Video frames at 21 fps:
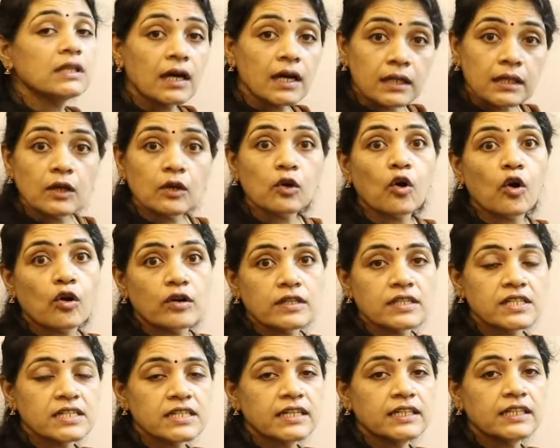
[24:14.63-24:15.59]
are the
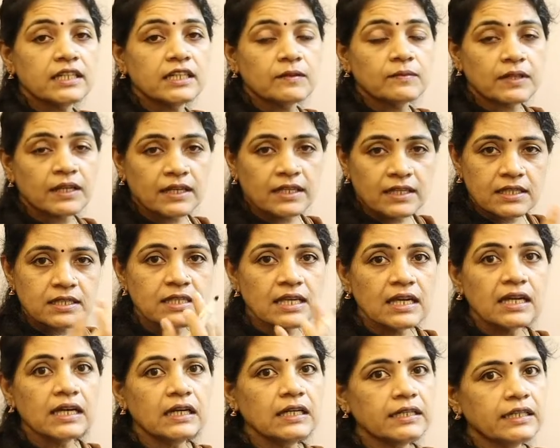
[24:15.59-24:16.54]
constant term, that is
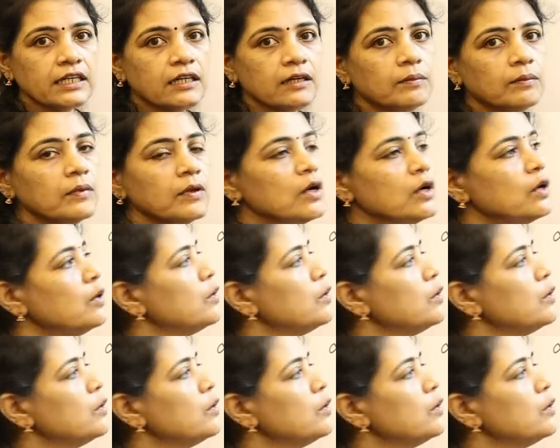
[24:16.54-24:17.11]
single term.